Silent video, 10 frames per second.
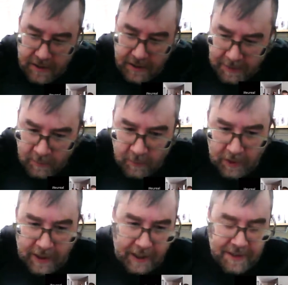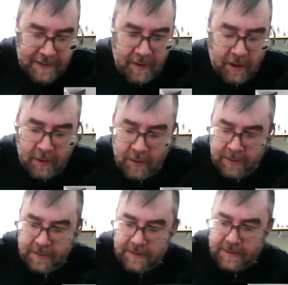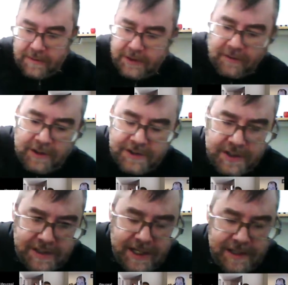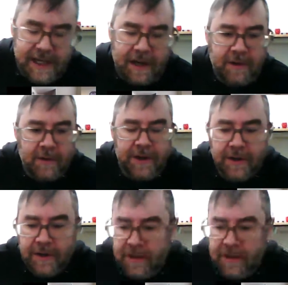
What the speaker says: we're gonna have to have our own servers to test out in real.